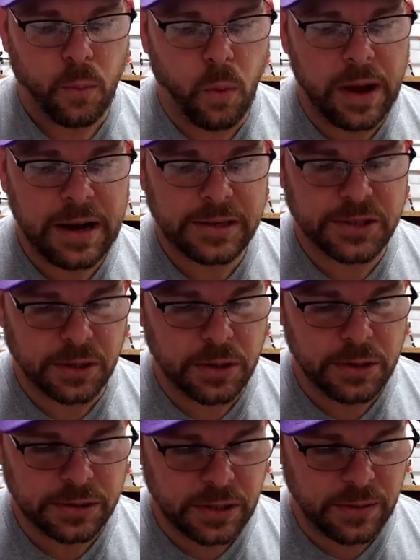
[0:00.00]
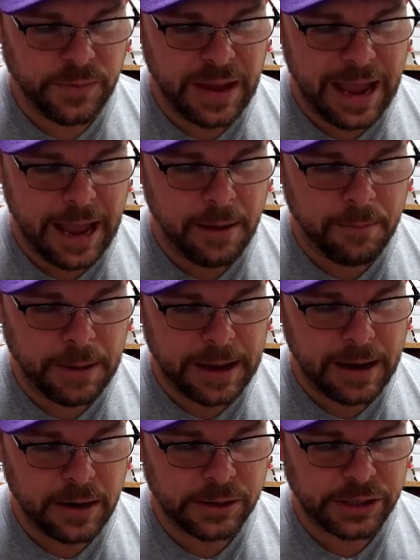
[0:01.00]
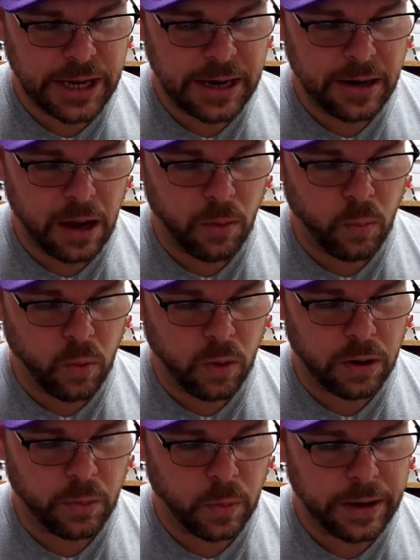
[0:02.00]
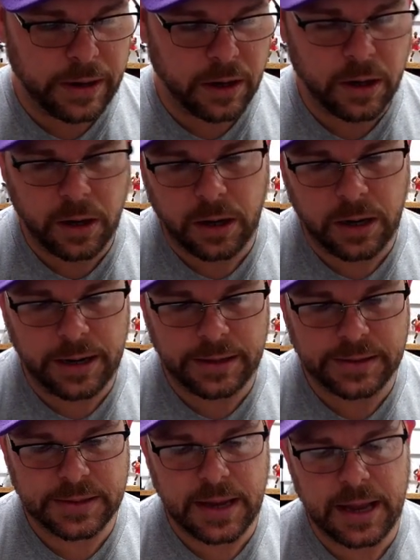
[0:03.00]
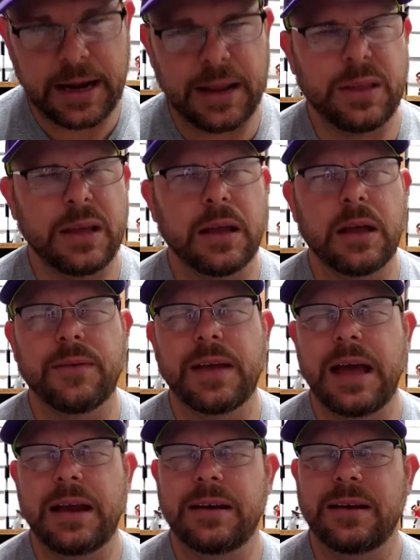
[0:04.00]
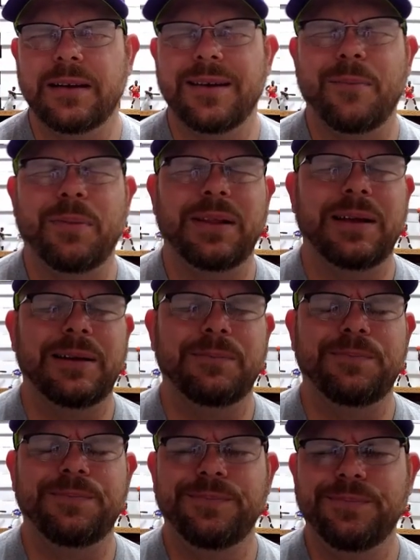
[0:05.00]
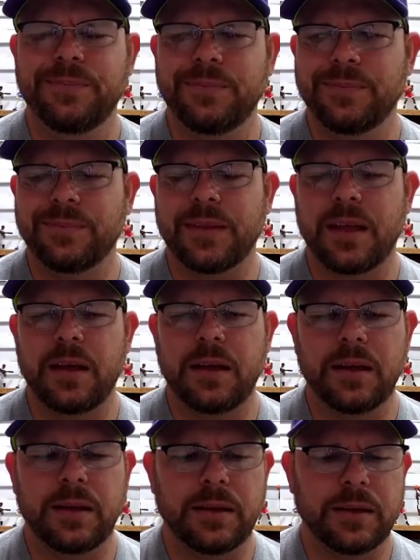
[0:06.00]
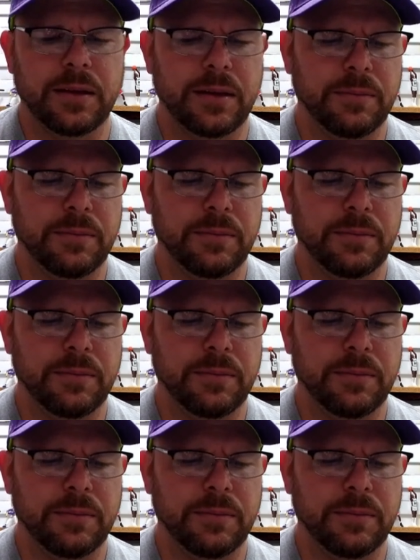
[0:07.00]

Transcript: one exclusive Empire State Award winner card inside. I think I've gotten a couple of uh,